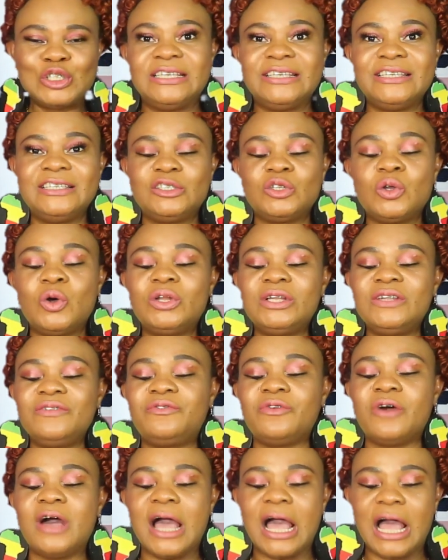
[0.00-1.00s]
It's only
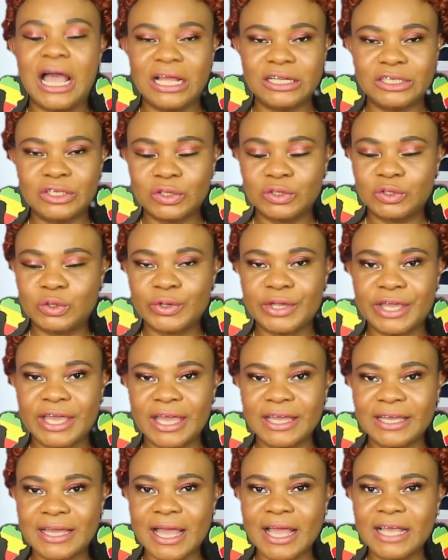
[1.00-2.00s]
for adults,
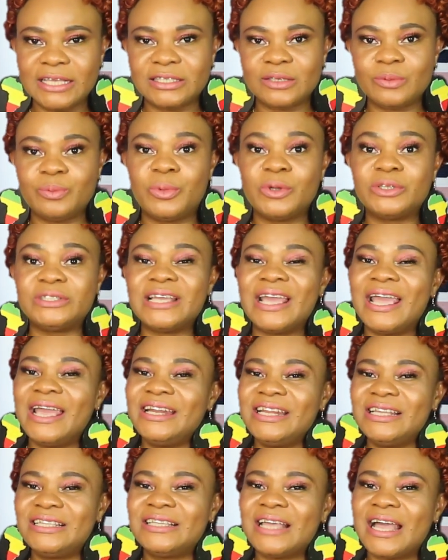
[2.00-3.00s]
okay guys, but
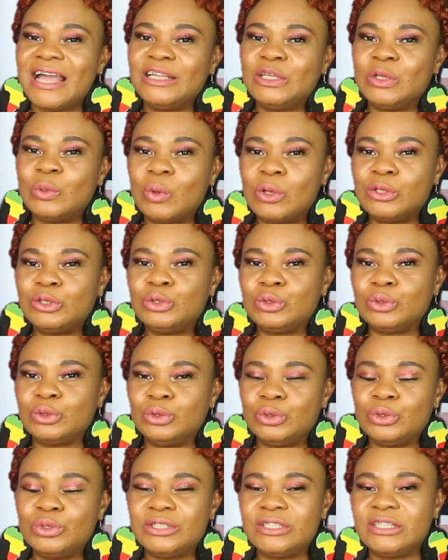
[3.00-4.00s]
anytime you want to
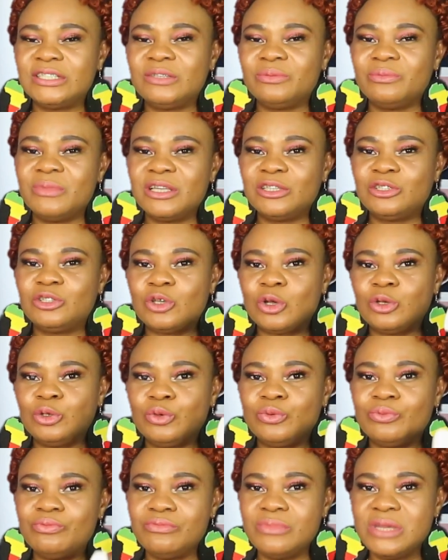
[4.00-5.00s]
use it, make sure
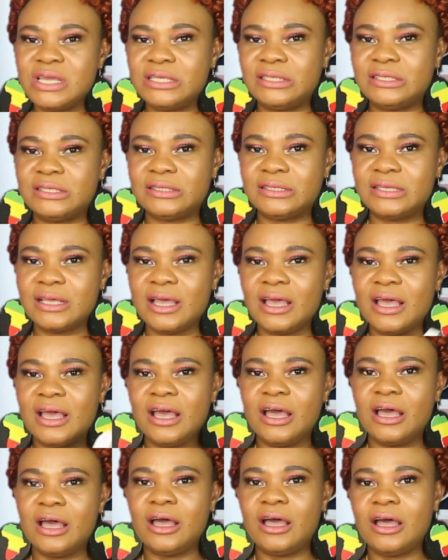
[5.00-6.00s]
you mix
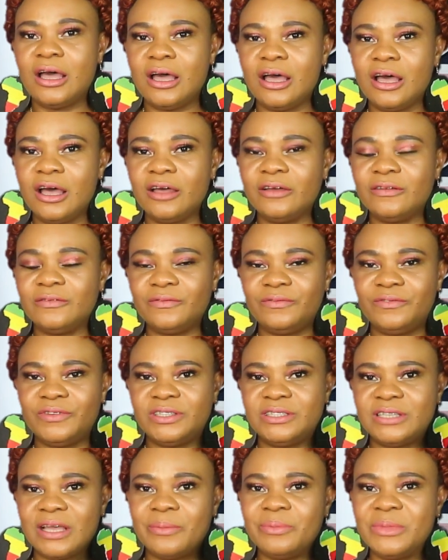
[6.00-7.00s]

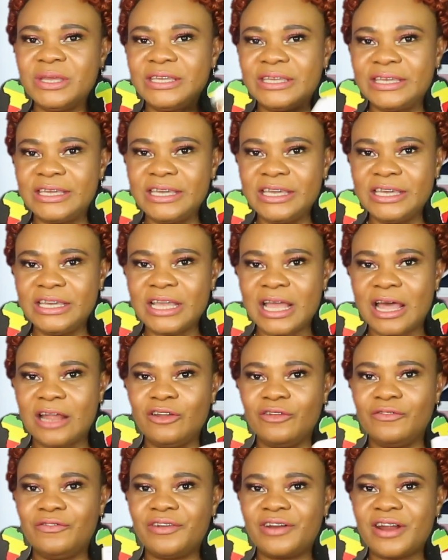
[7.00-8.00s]
vitamin E,
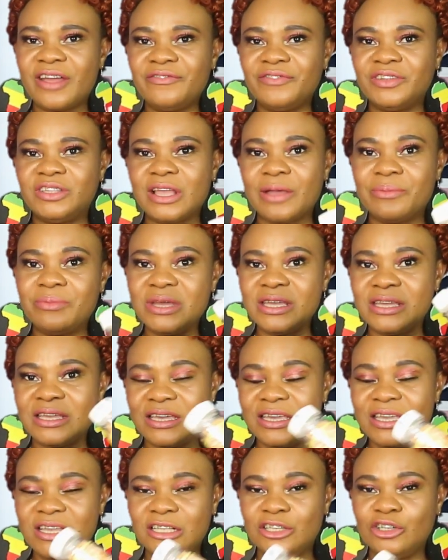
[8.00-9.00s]
aloe vera vitamin
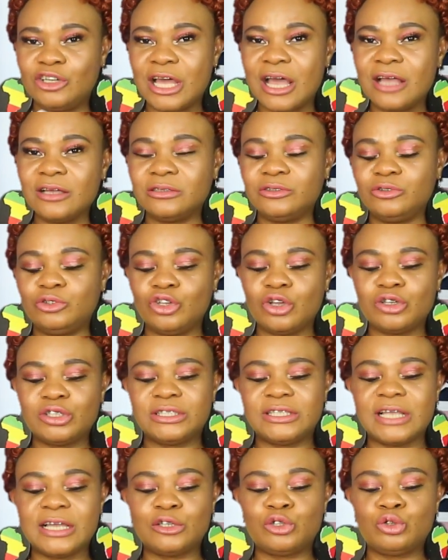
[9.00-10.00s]
E. You can
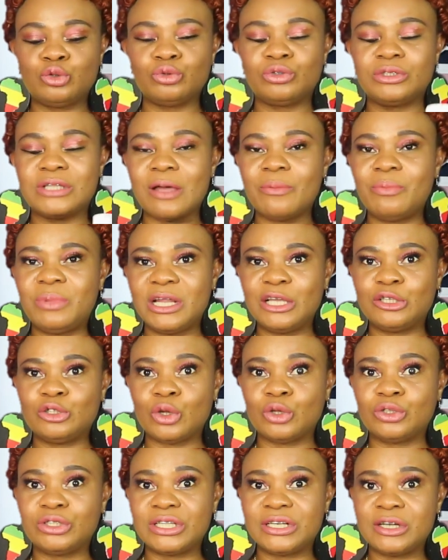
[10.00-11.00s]
just take 2
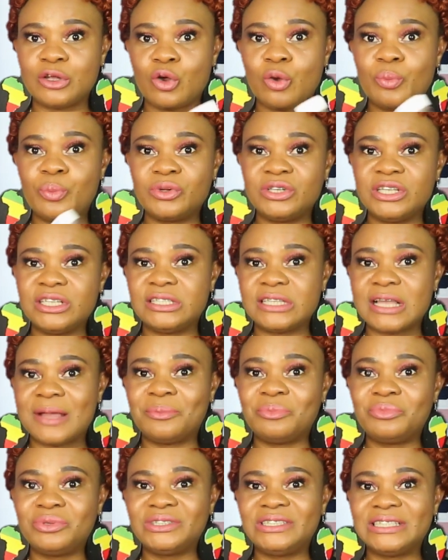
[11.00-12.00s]
tablets or 3, open it
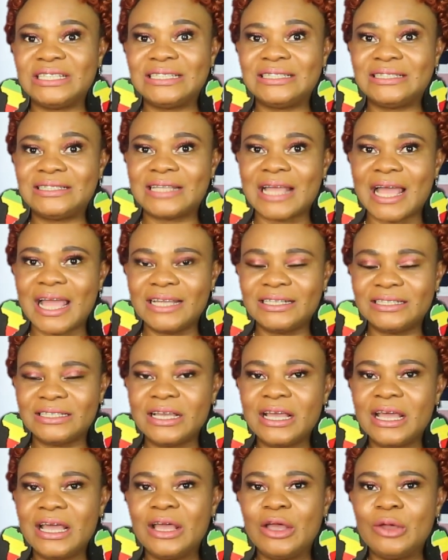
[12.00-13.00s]
and put
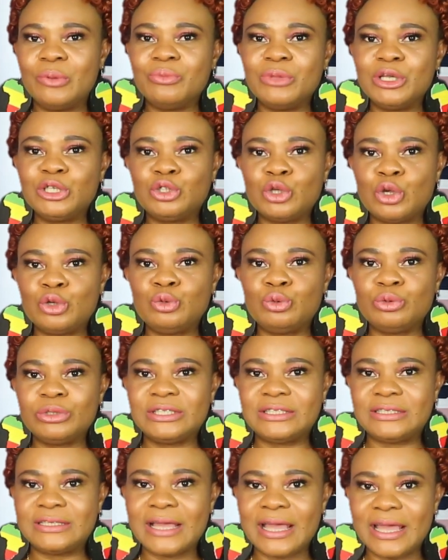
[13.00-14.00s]
inside, make sure you
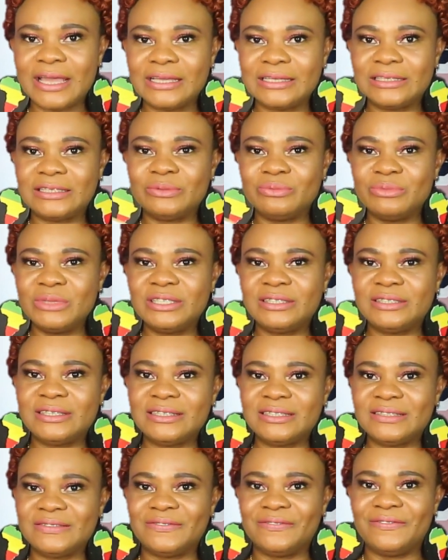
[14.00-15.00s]
stir it, mix
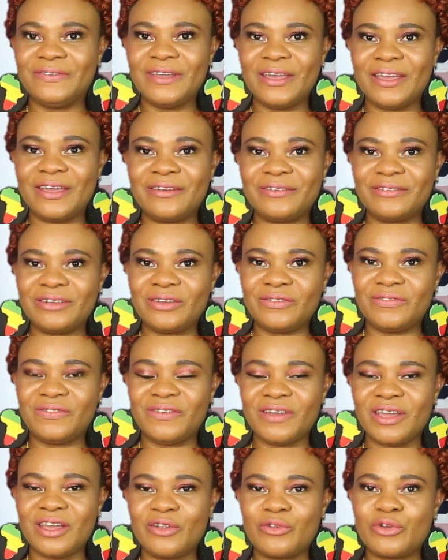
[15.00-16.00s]
it very
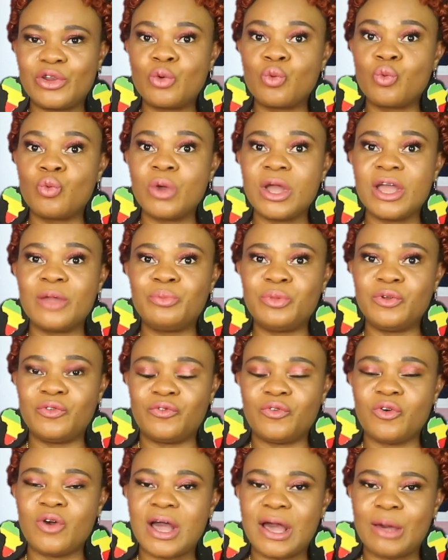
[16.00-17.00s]
well
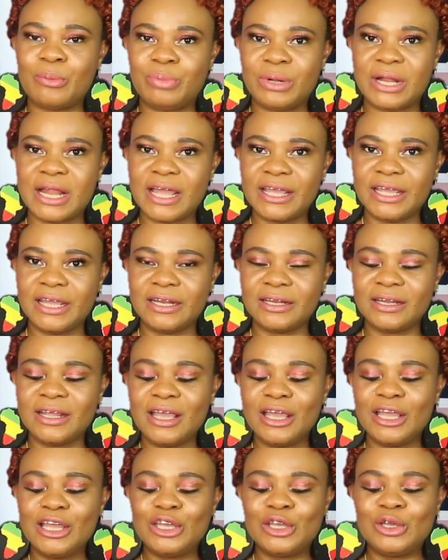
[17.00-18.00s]
before applying.
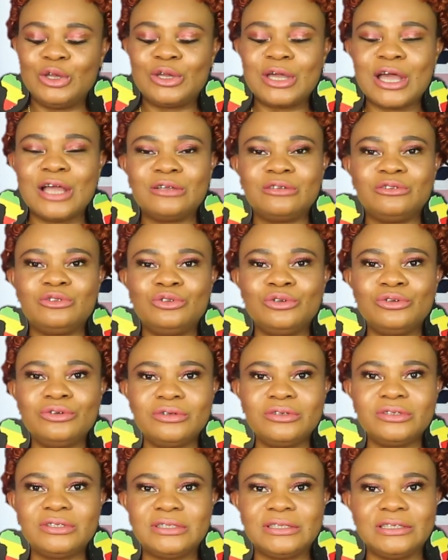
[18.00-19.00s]
You can
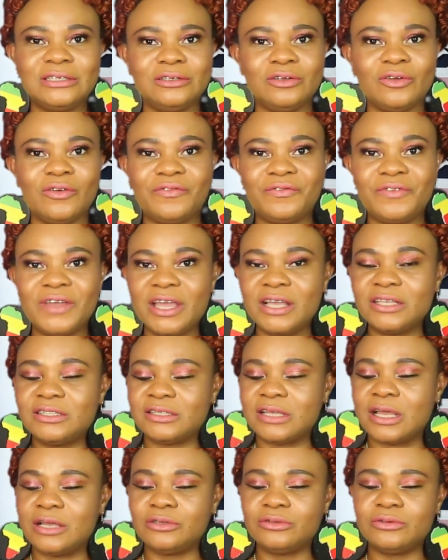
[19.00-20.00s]
use in your
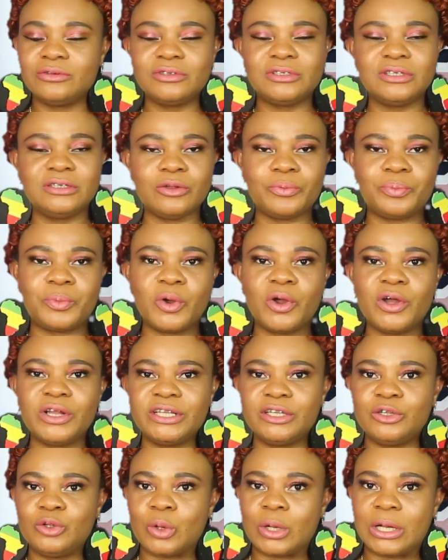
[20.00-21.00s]
face, can use your
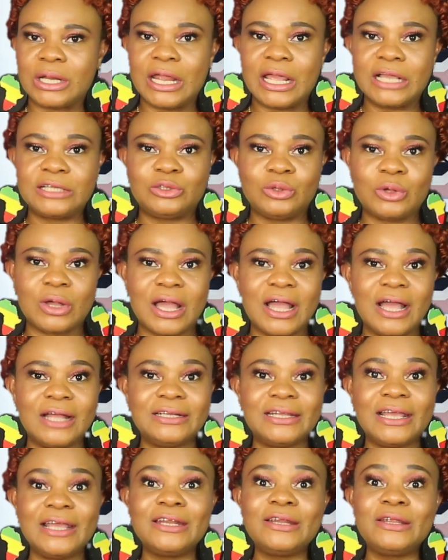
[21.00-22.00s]
body, your legs, your
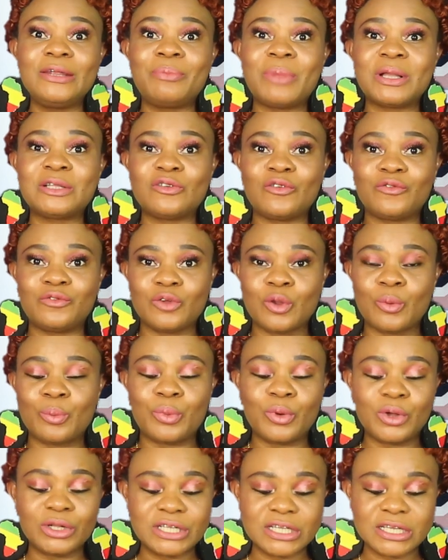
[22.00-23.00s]
hand, any part of your
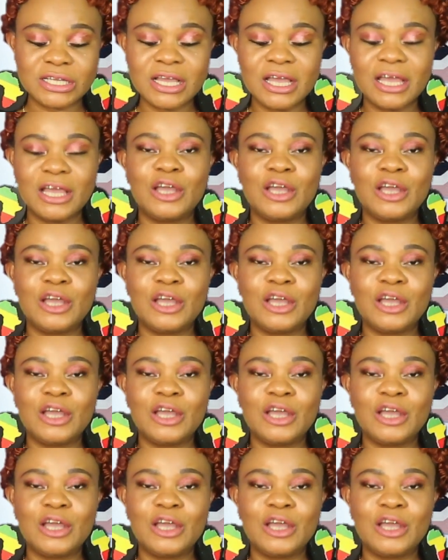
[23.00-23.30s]
body